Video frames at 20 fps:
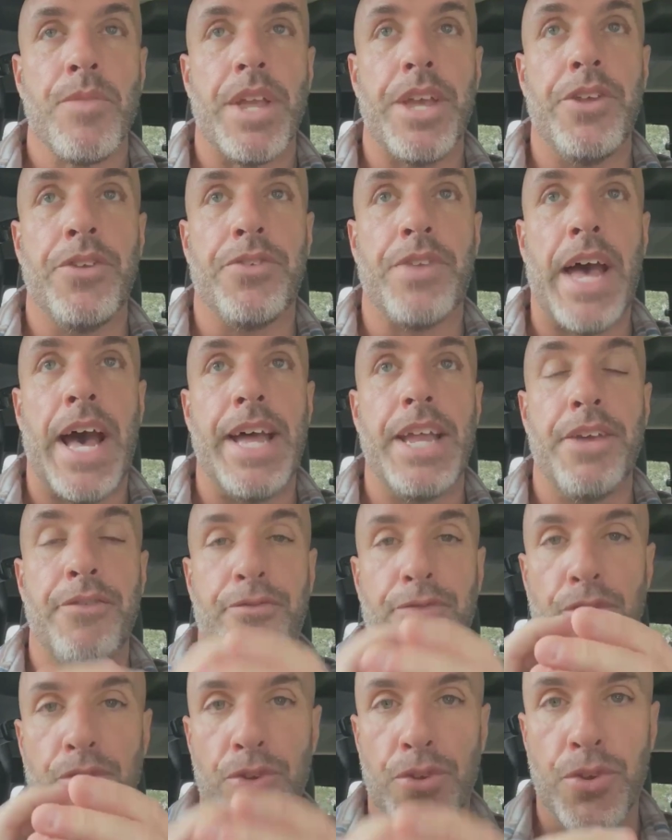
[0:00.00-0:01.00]
is that
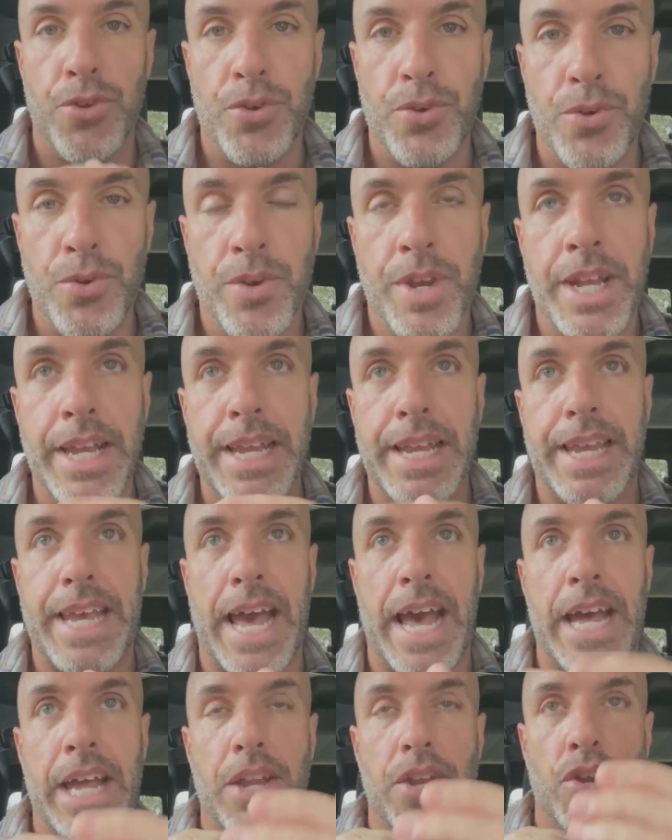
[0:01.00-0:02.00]
if you can
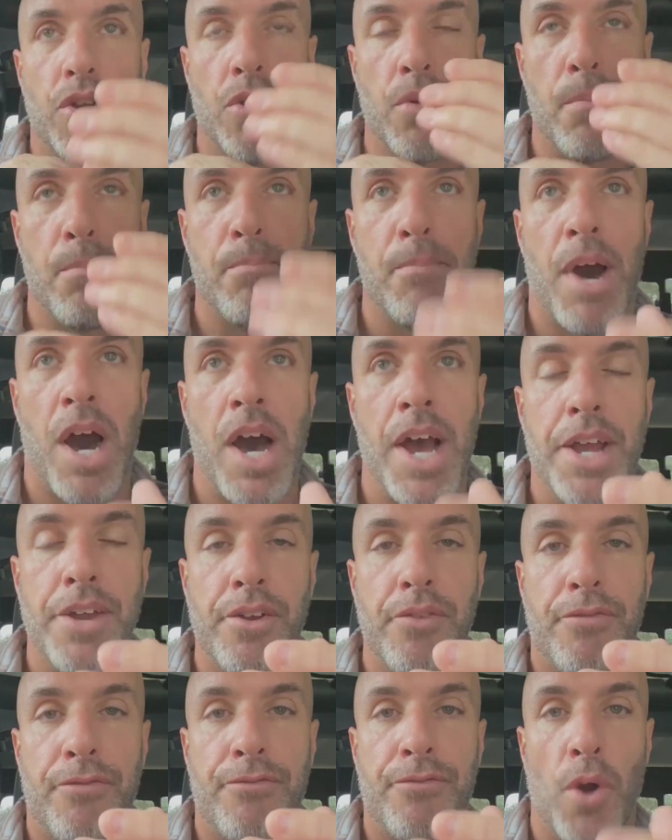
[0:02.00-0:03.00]
get your
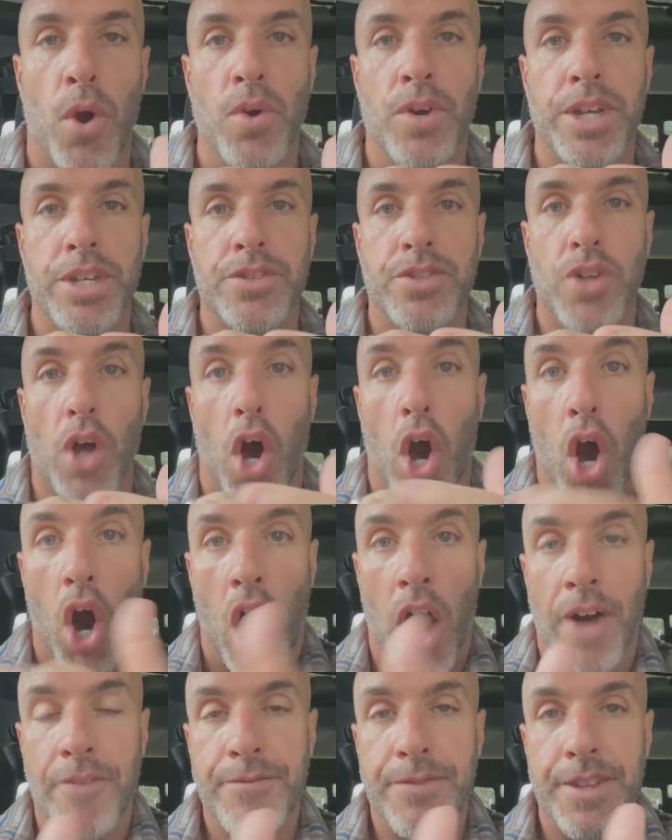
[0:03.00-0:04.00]
mind focused
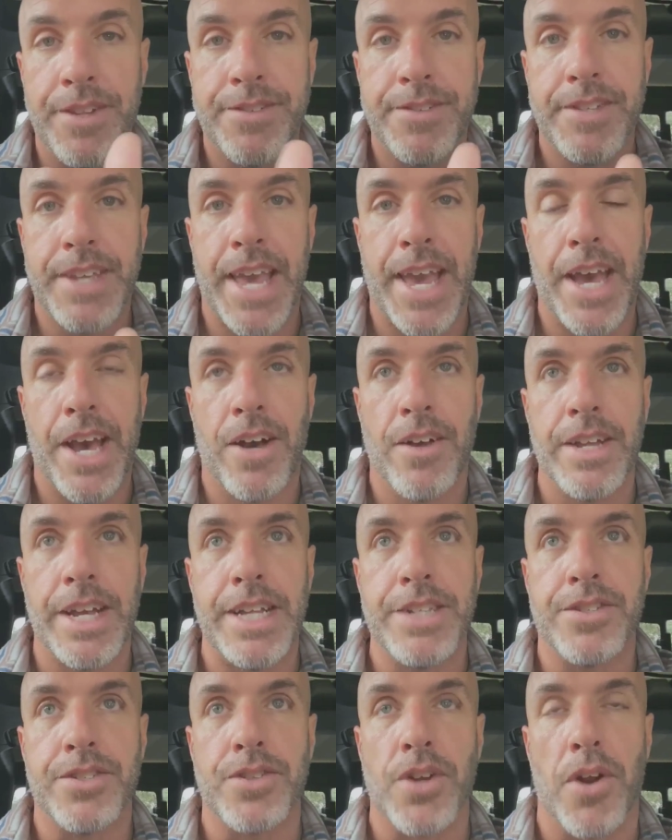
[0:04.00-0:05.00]
off the scale
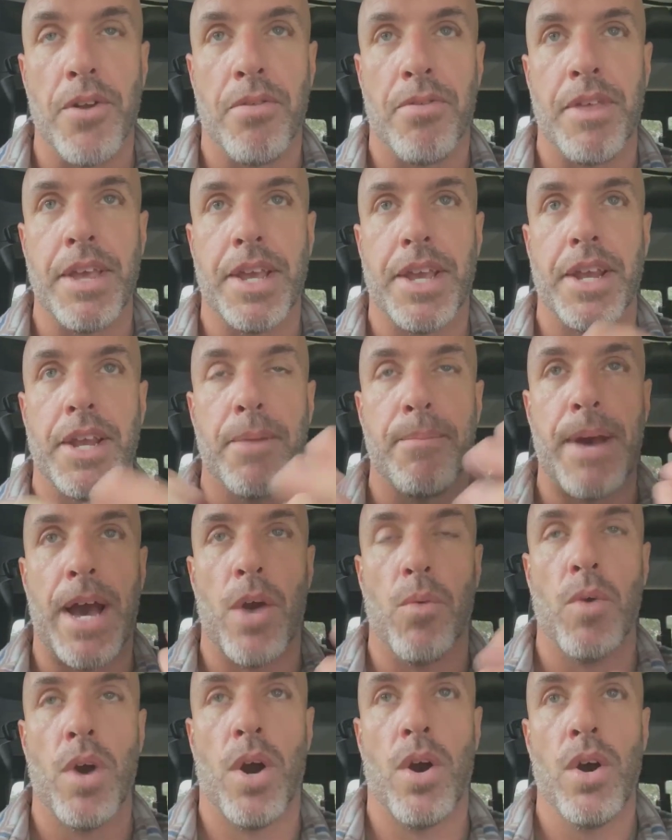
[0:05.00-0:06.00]
and start thinking
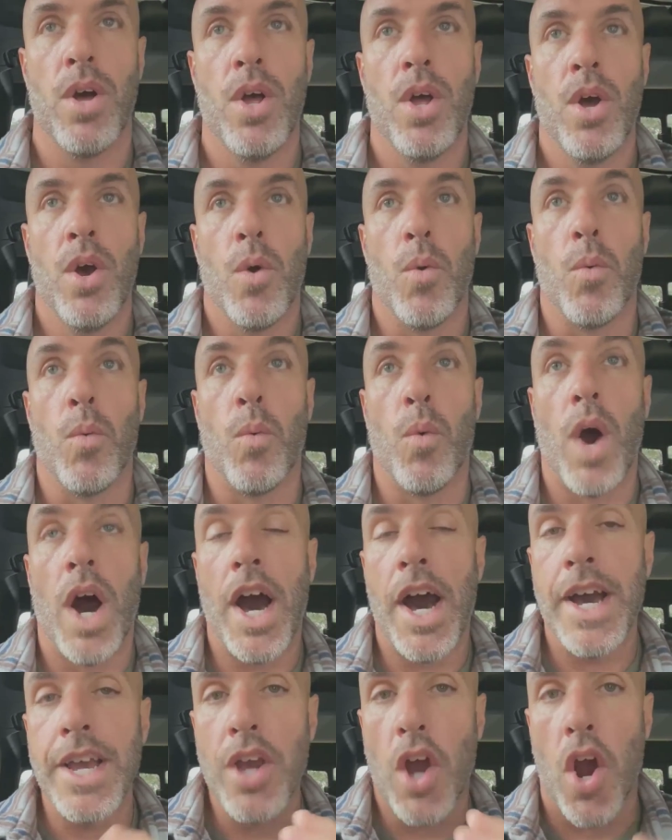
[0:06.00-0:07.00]
about, well,
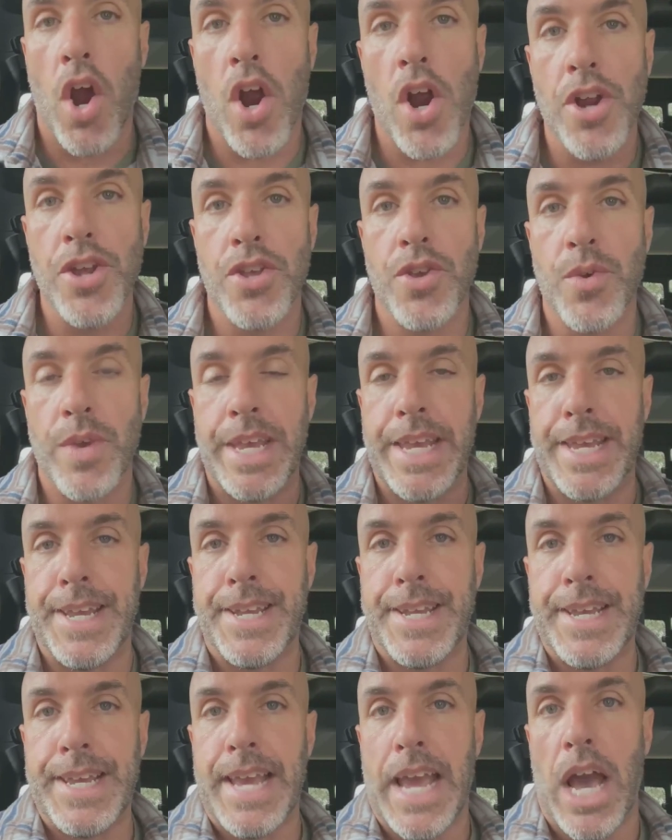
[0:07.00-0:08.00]
why are you
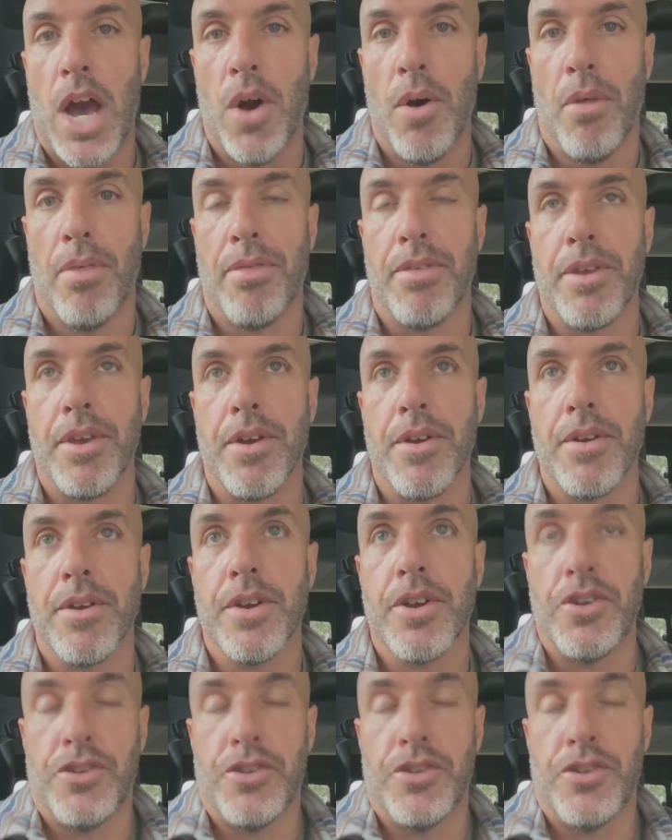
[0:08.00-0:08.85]
eating healthier?